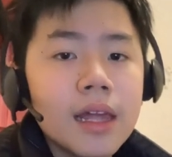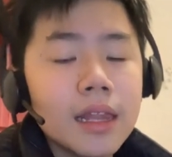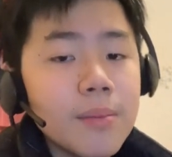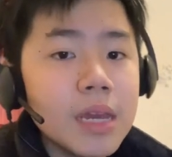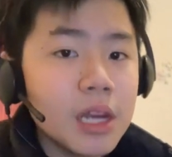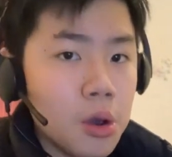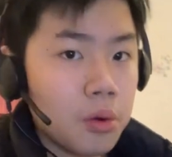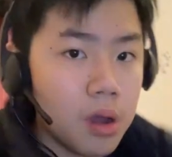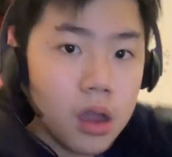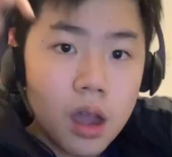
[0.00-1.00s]
Let me know.
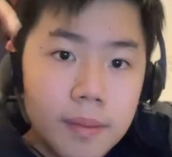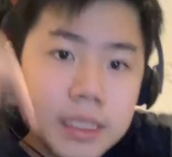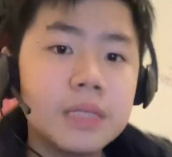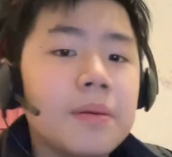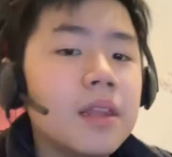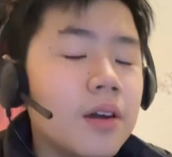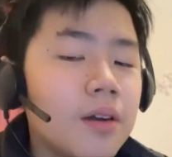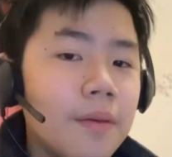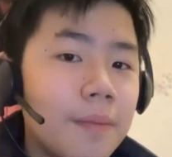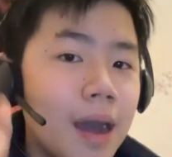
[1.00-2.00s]
Comments below.
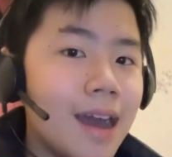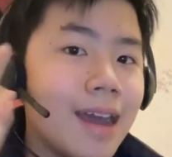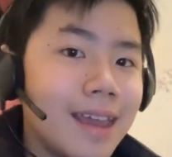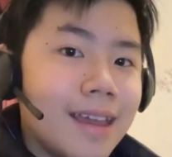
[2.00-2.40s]
Bye.